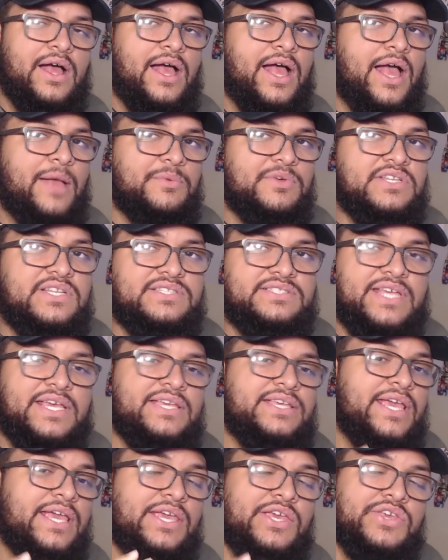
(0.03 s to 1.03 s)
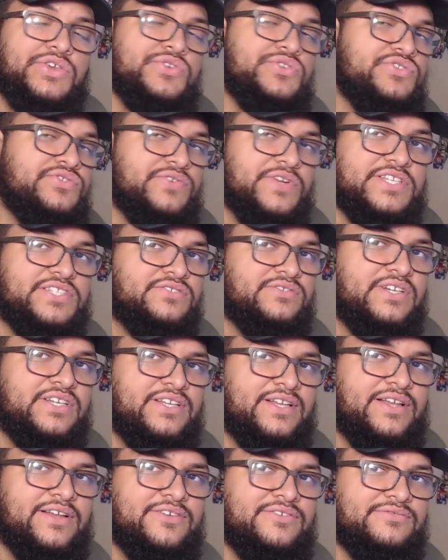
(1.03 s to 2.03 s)
I'm gonna take a huge risk right
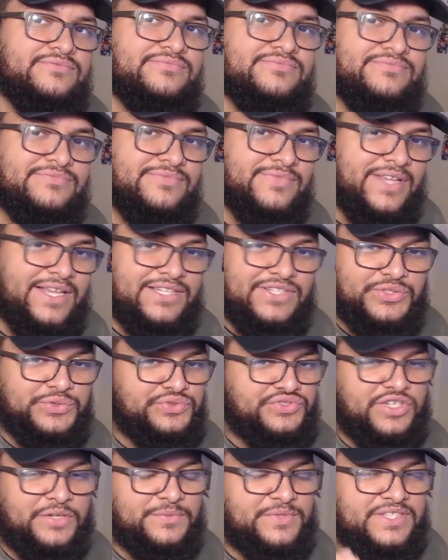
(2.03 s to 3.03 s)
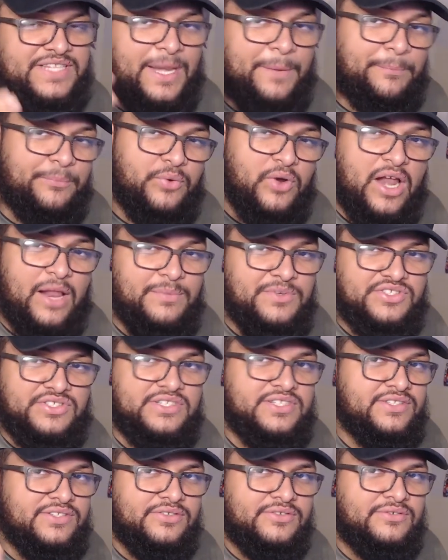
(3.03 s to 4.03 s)
now and do something that I probably shouldn't do.